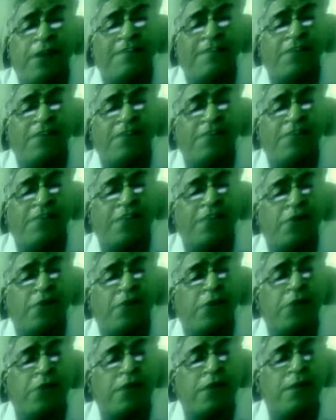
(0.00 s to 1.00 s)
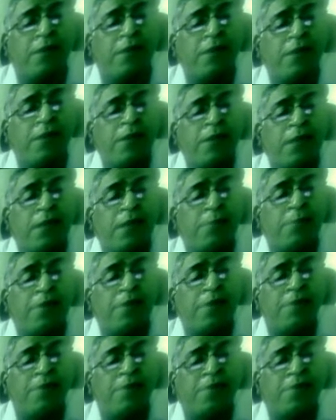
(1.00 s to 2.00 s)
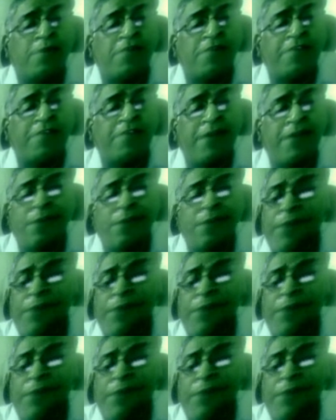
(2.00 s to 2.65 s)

for security. Employee profit sharing plans